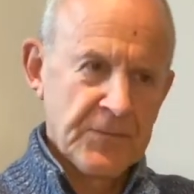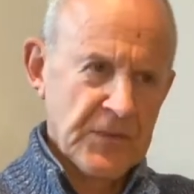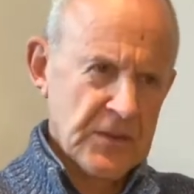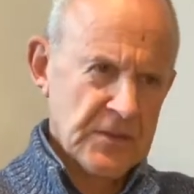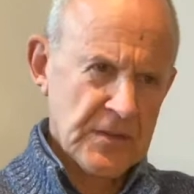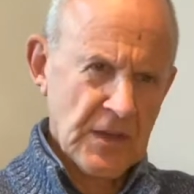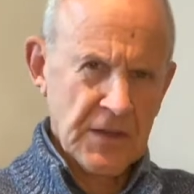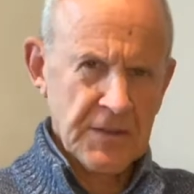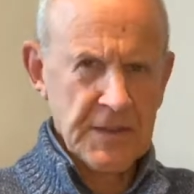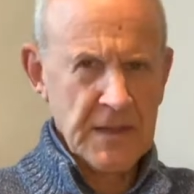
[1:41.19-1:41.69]

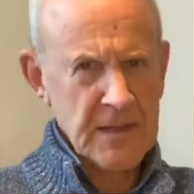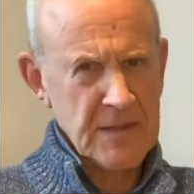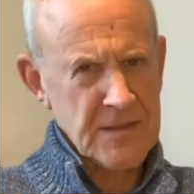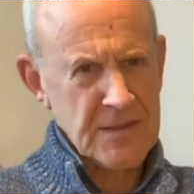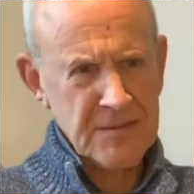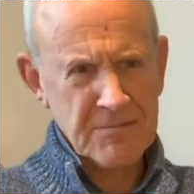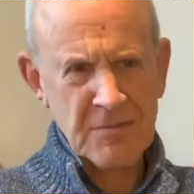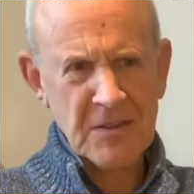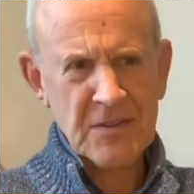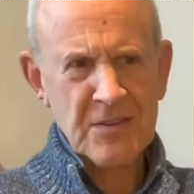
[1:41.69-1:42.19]
So
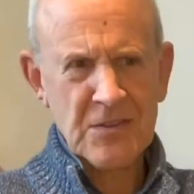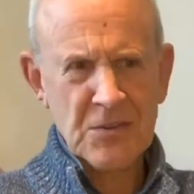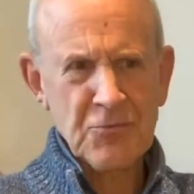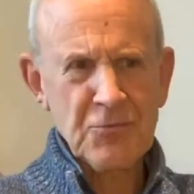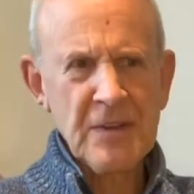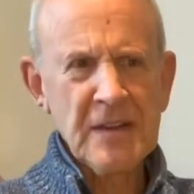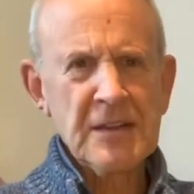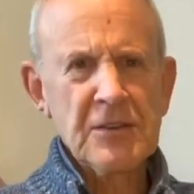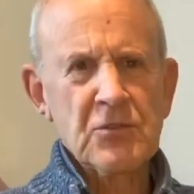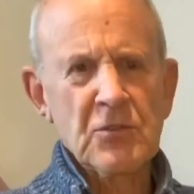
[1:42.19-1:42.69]
it's a
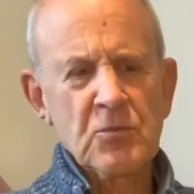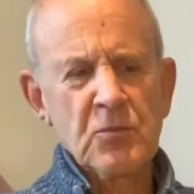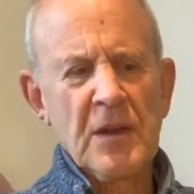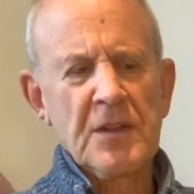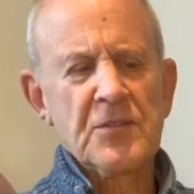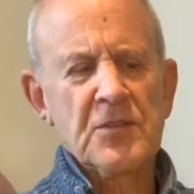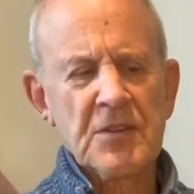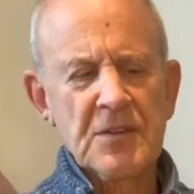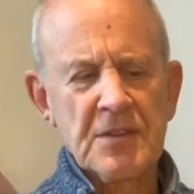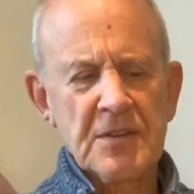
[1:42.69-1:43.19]
really good one
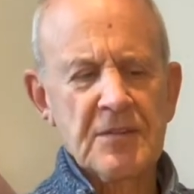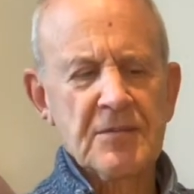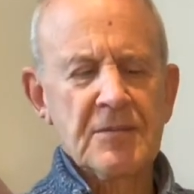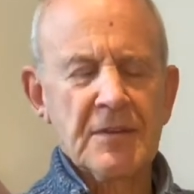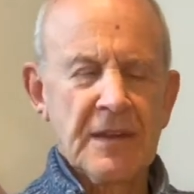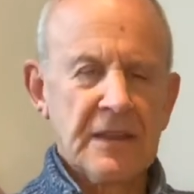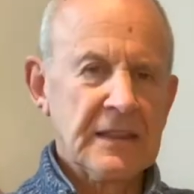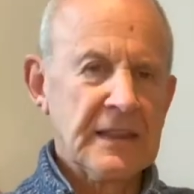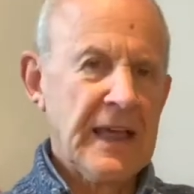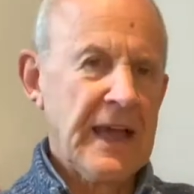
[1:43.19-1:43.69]
just to
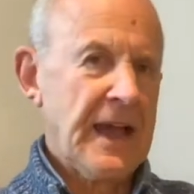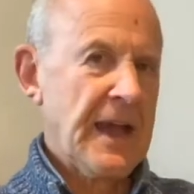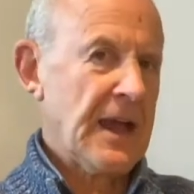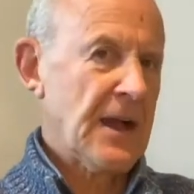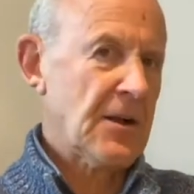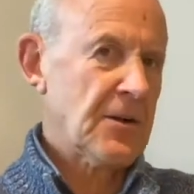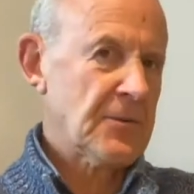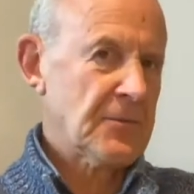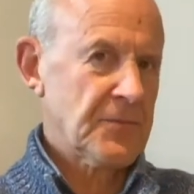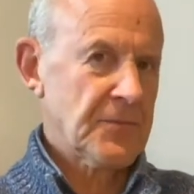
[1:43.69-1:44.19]

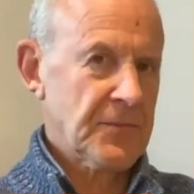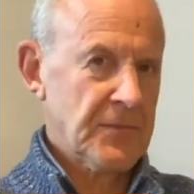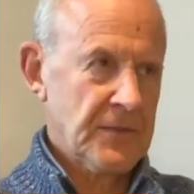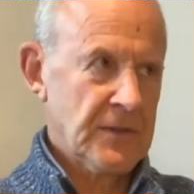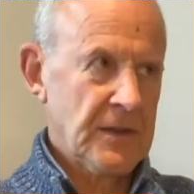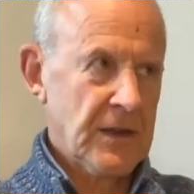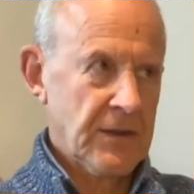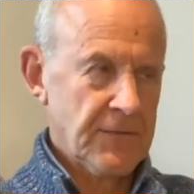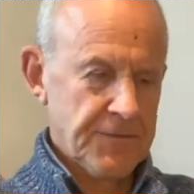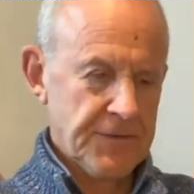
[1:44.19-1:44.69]
allow, you
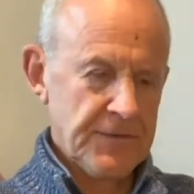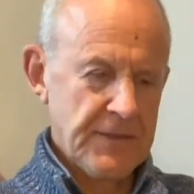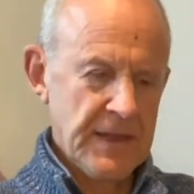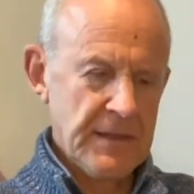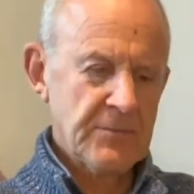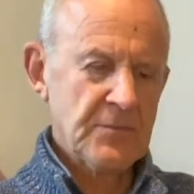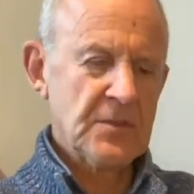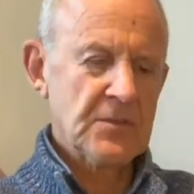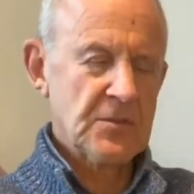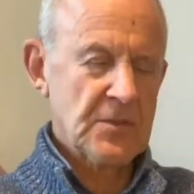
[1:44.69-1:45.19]
know, for
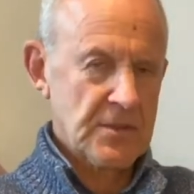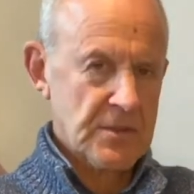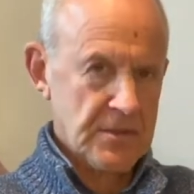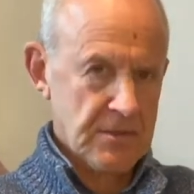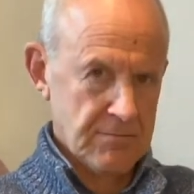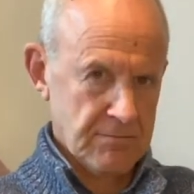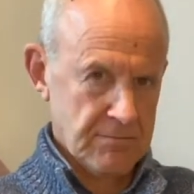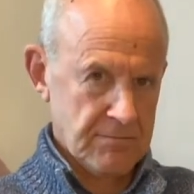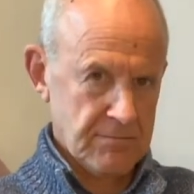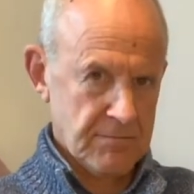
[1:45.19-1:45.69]
them to just
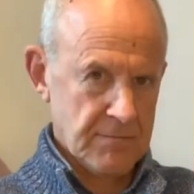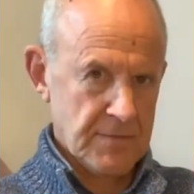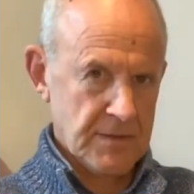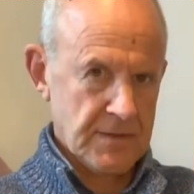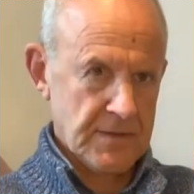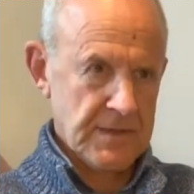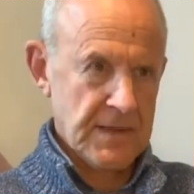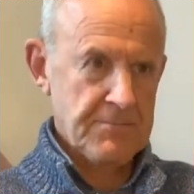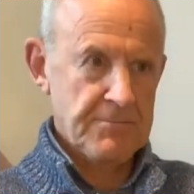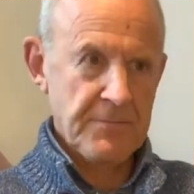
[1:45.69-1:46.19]

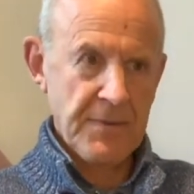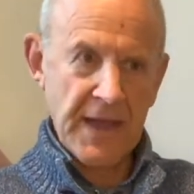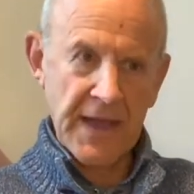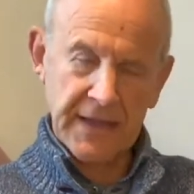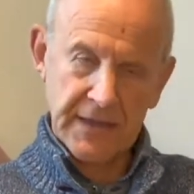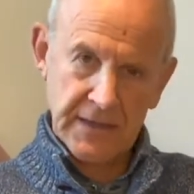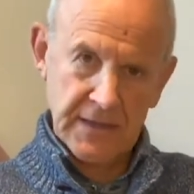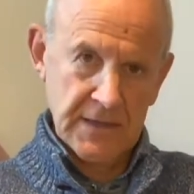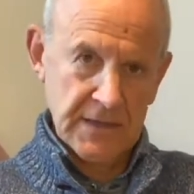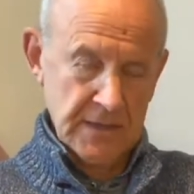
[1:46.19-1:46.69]
sit
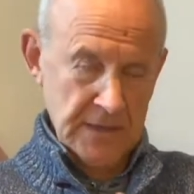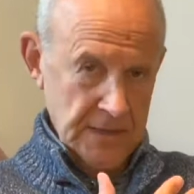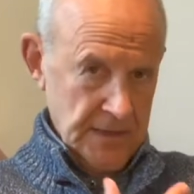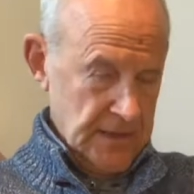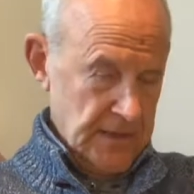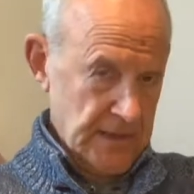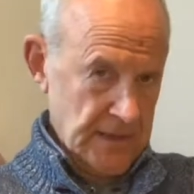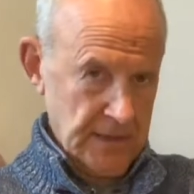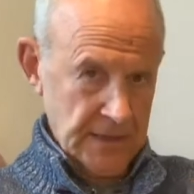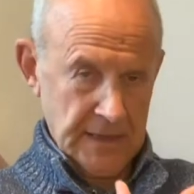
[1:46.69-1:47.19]
back,
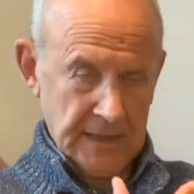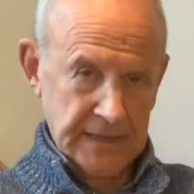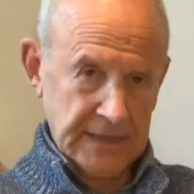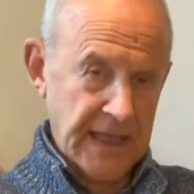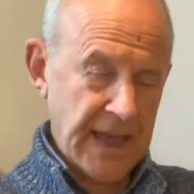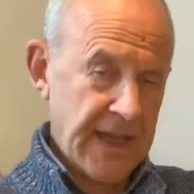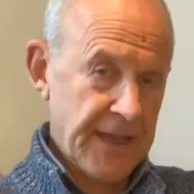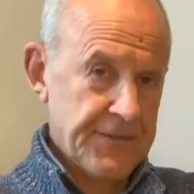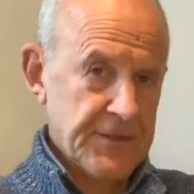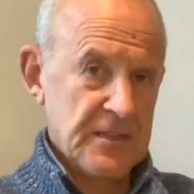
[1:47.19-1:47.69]

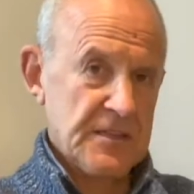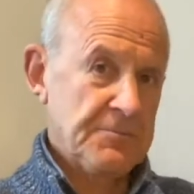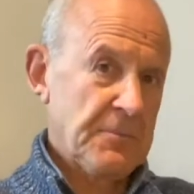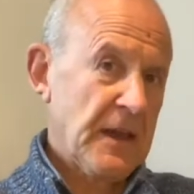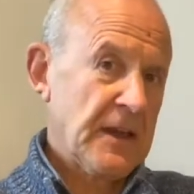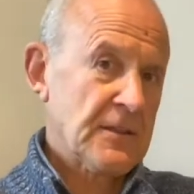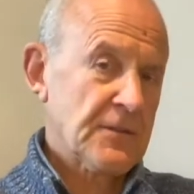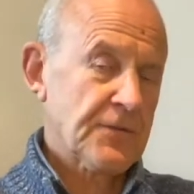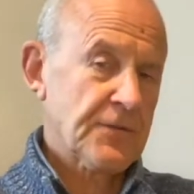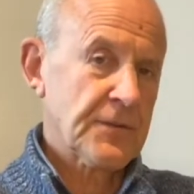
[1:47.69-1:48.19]
allow the
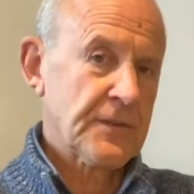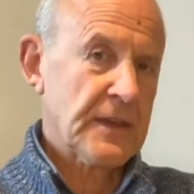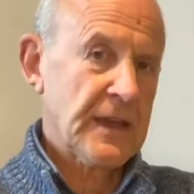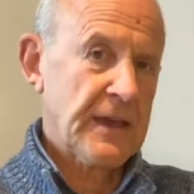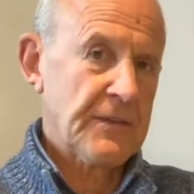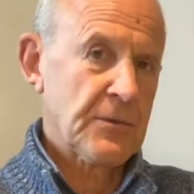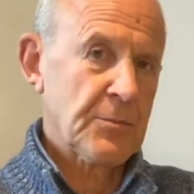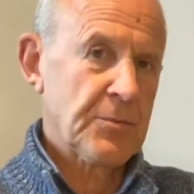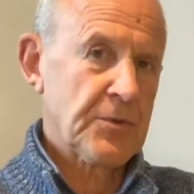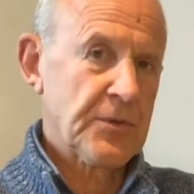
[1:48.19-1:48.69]
space for the
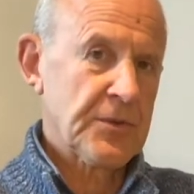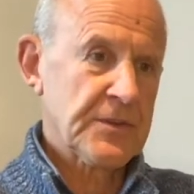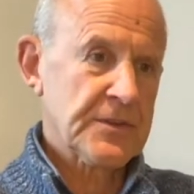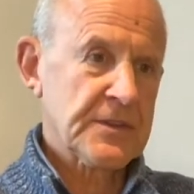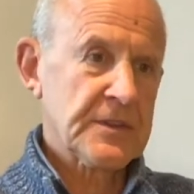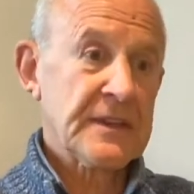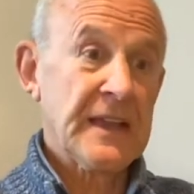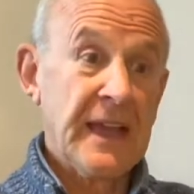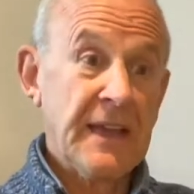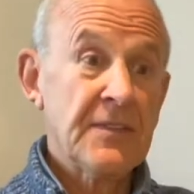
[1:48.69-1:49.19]
other
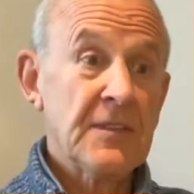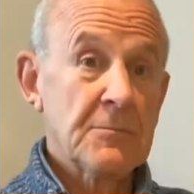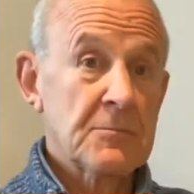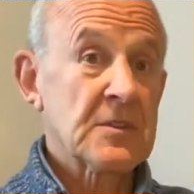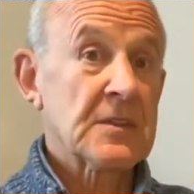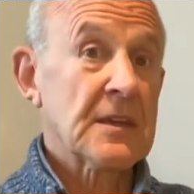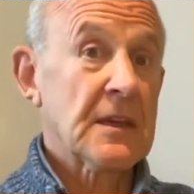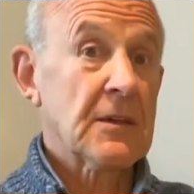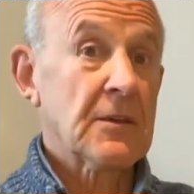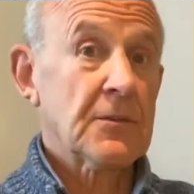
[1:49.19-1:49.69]
person and
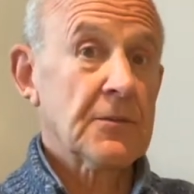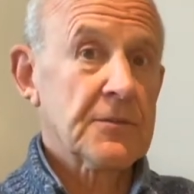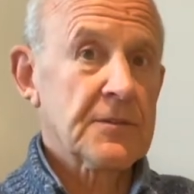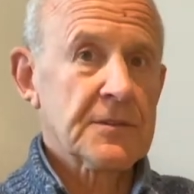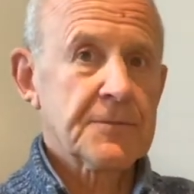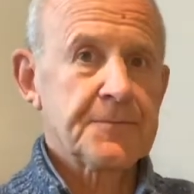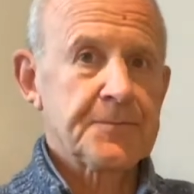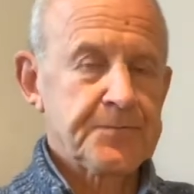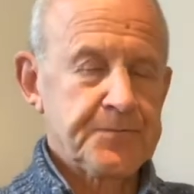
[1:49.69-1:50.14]
themselves,